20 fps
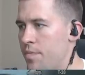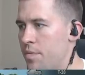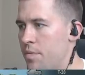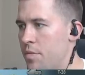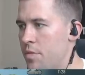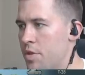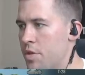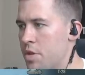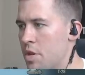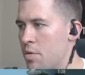
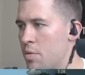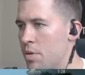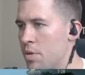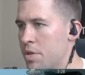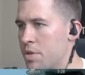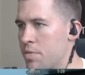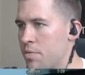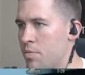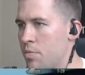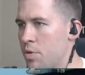There's no real
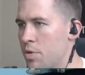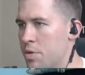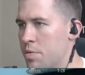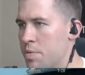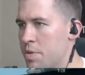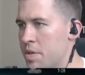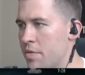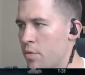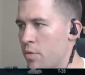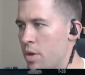
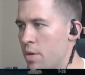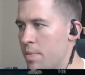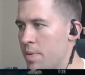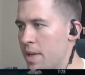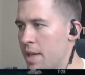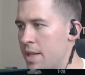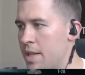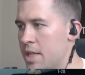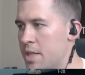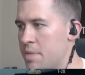specific way to
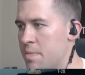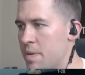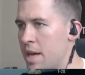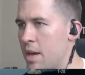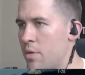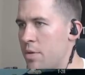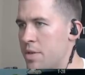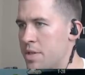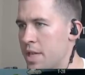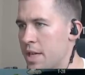play this, but I
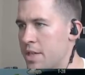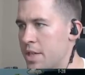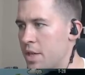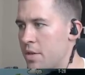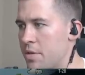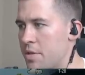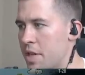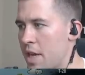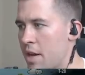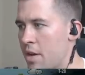always like to go
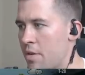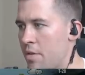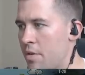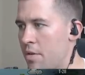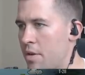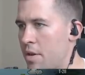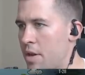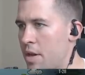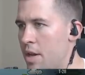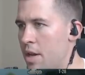town.
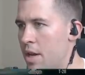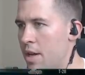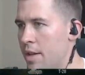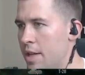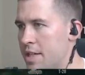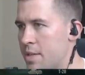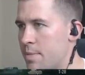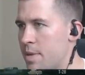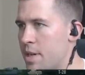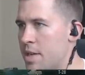
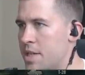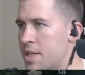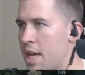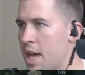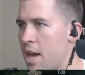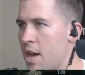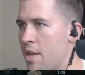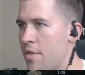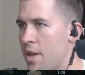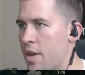Unless I'm in a
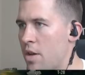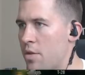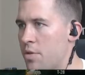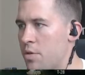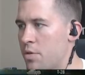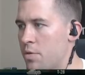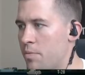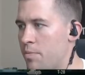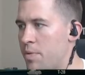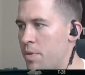scout, then I'll
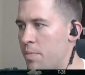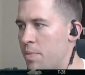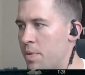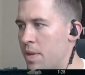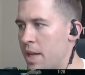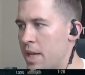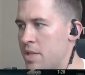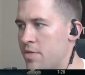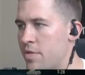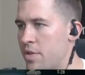do the
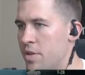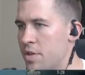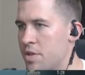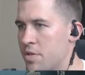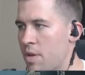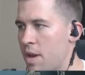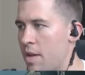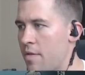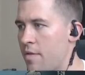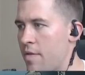plains fields
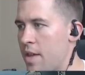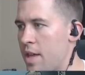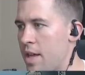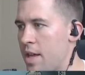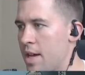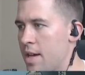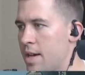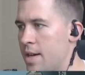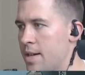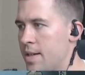around the
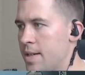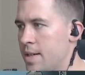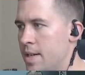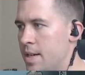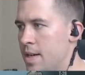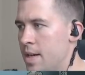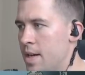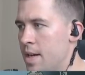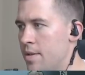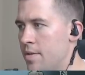
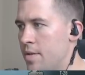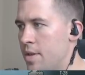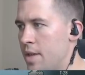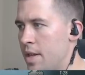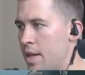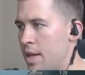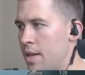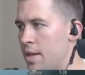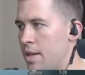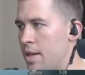
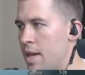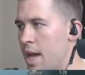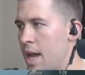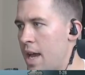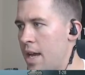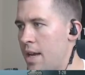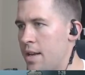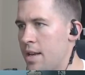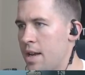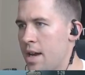8,
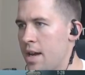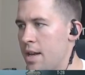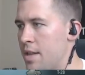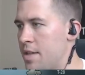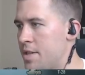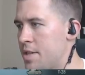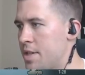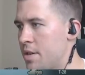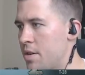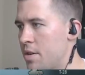9, and
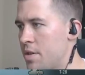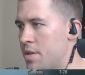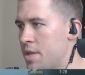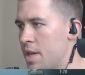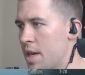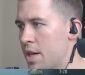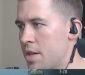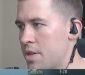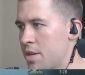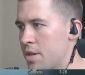0
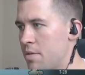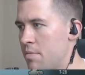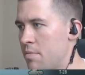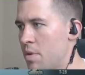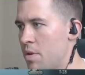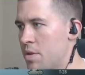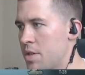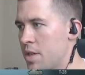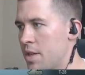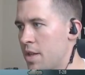section.
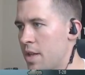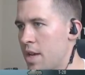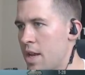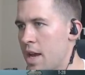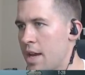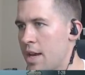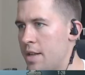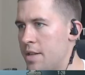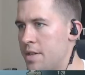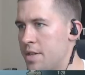Mostly the
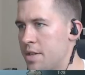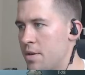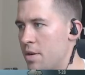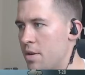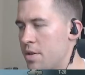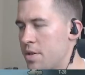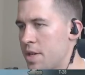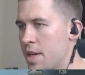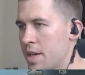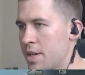9 and 0
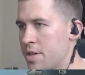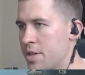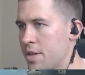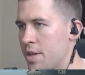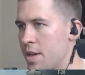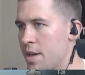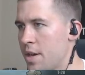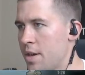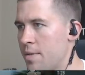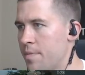section
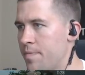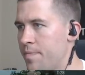there.